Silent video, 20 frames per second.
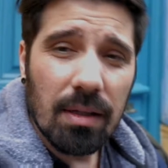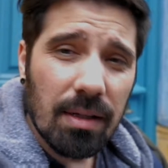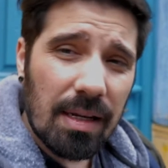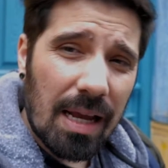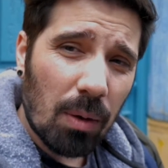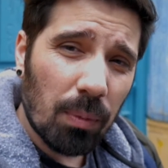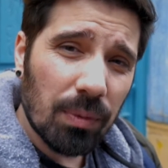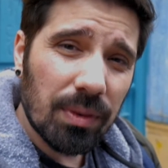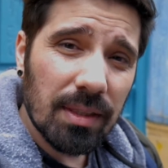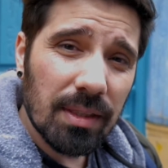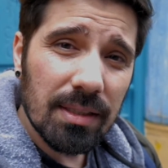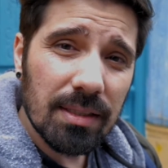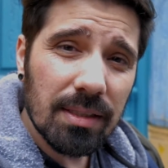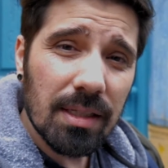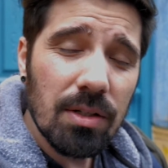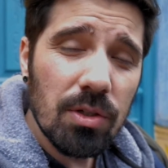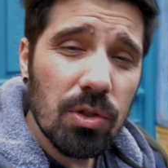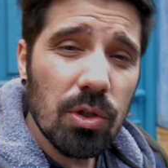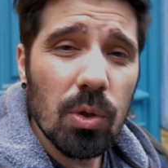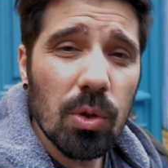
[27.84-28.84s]
Now what this
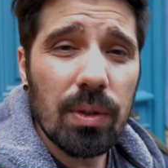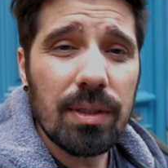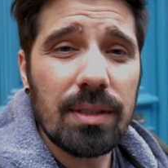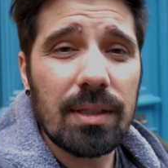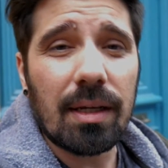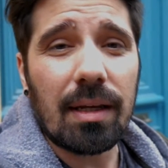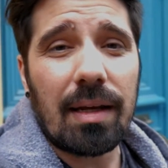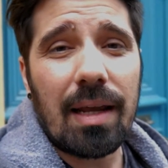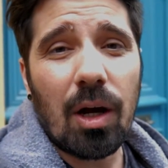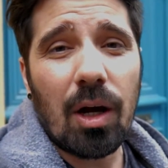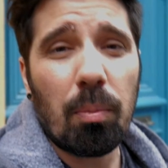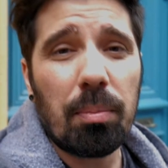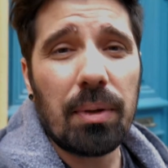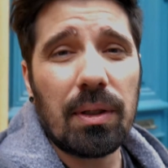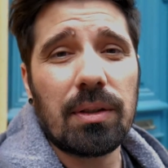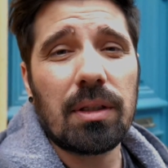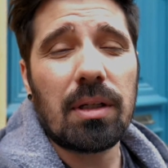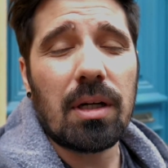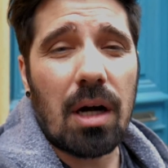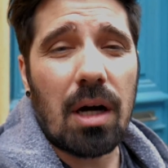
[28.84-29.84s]
can do is it can help
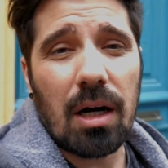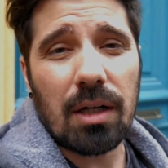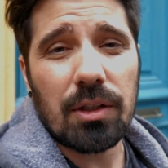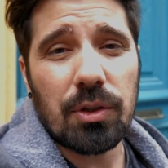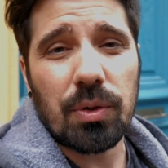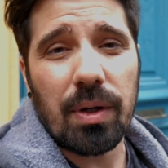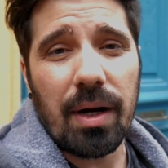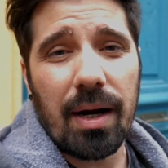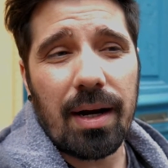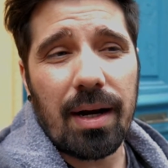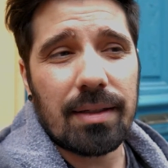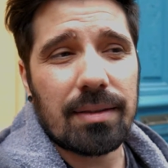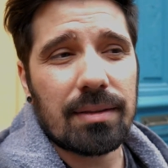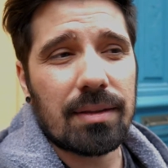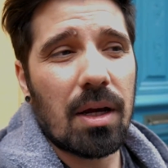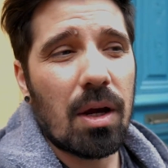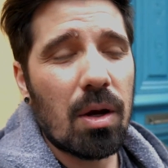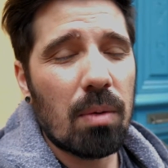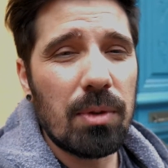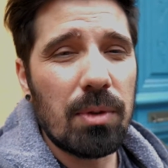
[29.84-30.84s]
build a contrast
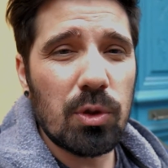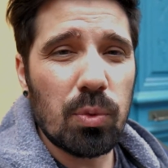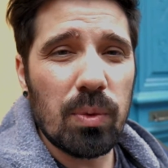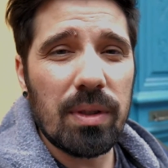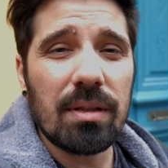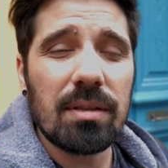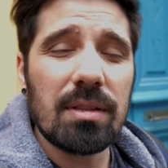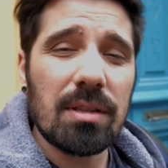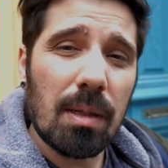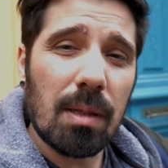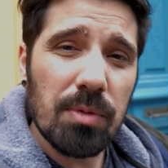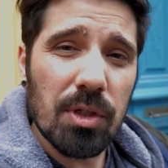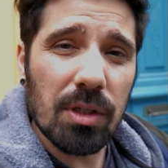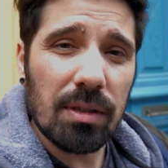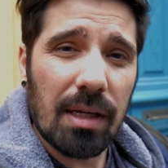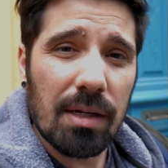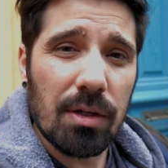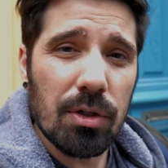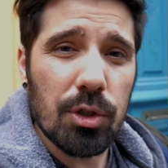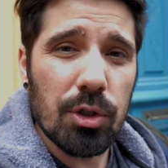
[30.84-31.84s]
between the subject
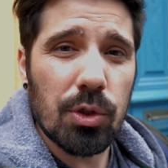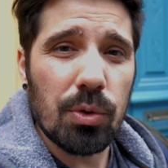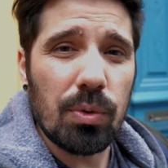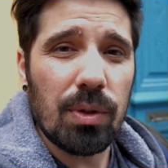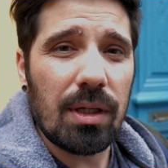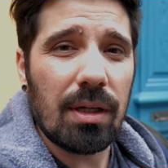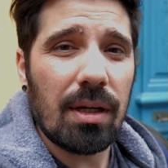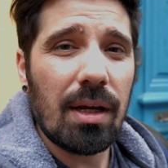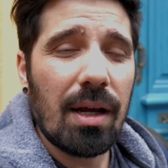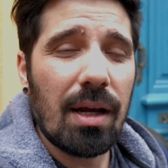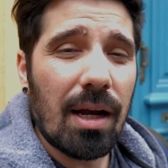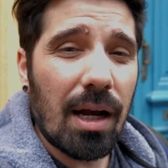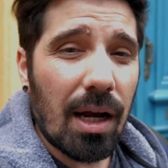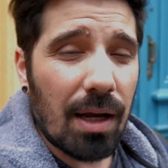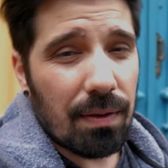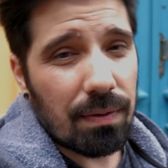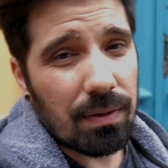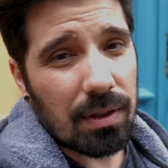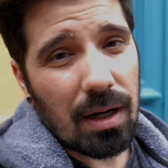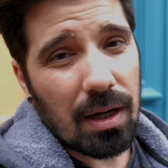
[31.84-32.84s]
that you're shooting
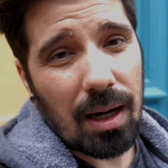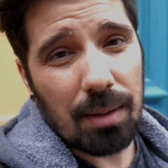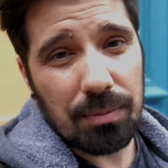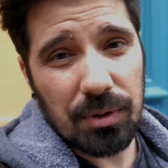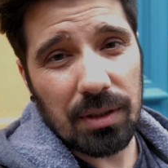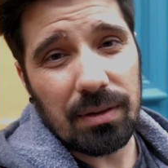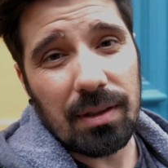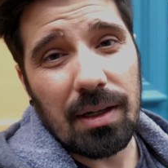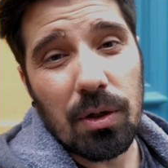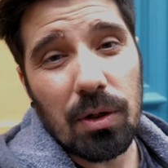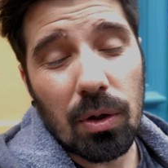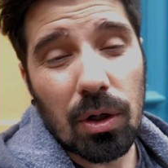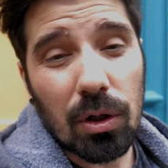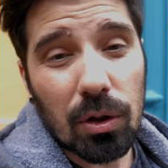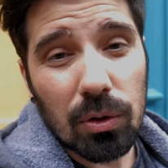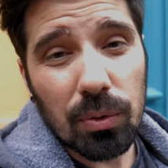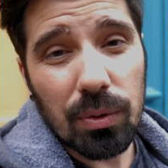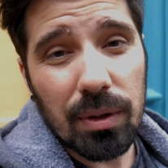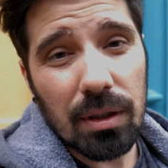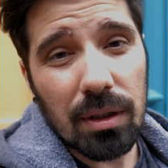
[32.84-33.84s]
and the object that you're
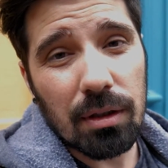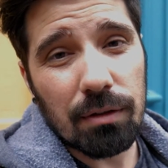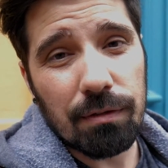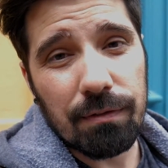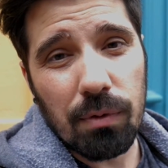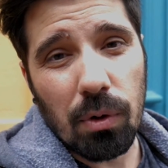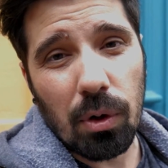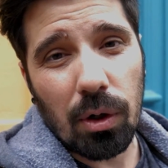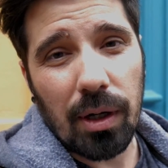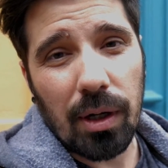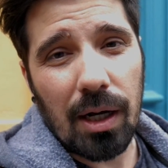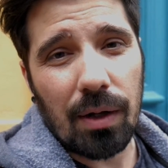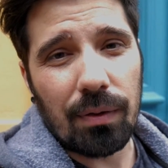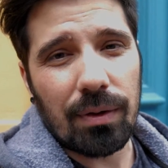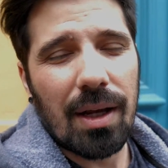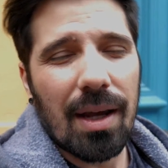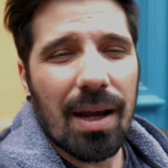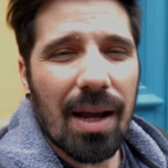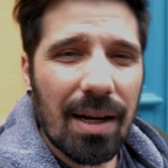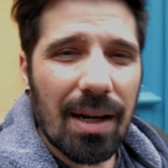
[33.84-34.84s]
including in the
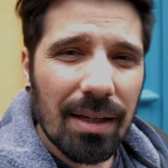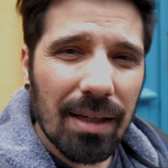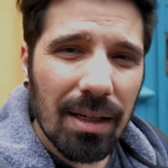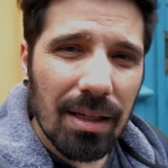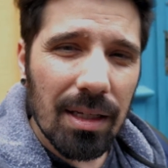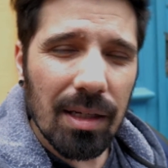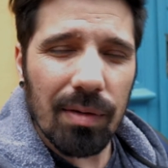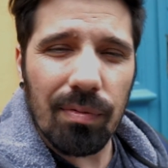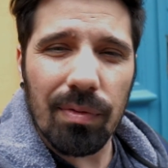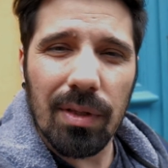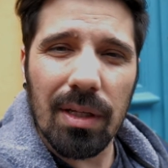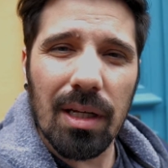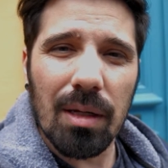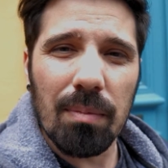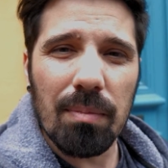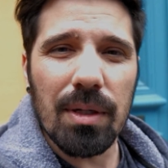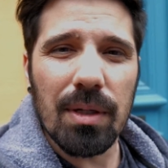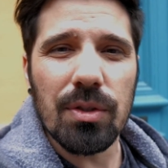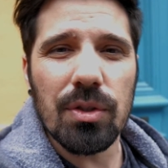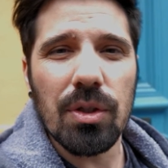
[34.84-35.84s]
foreground, and it can give the
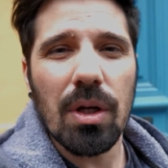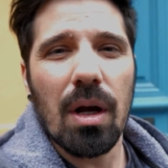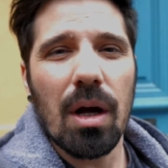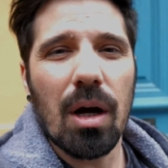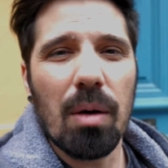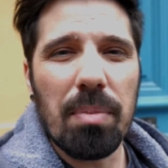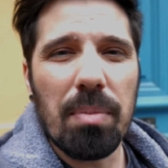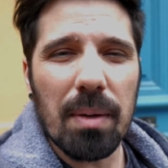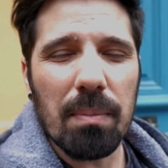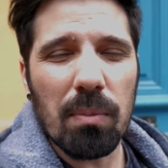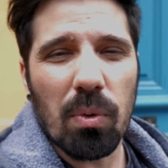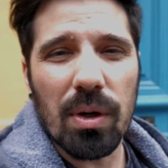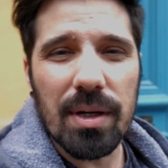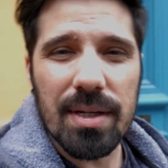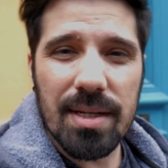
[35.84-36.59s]
image a bit more